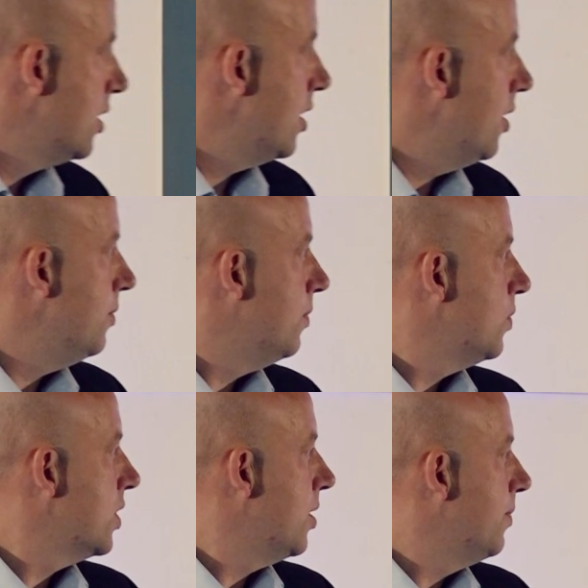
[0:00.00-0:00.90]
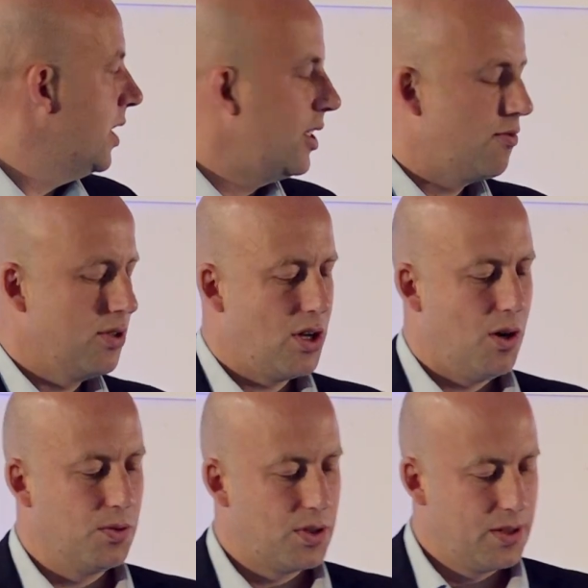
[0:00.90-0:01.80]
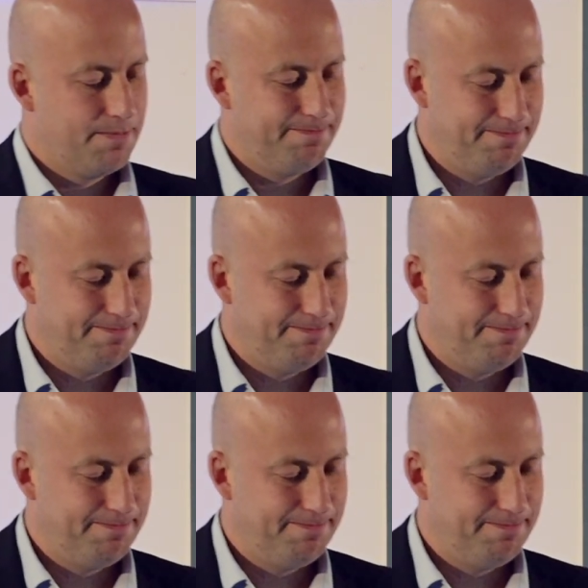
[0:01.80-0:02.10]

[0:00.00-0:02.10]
So some of these results,